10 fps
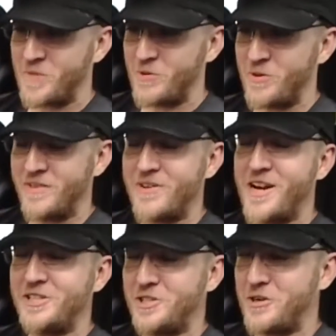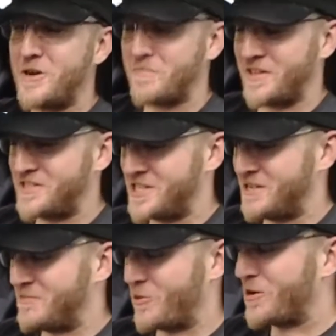Whenever I show up, things
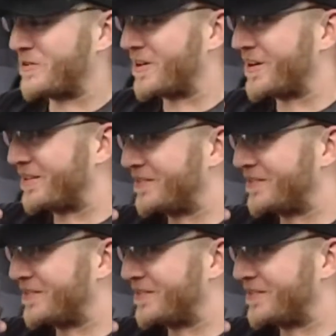seem to work right.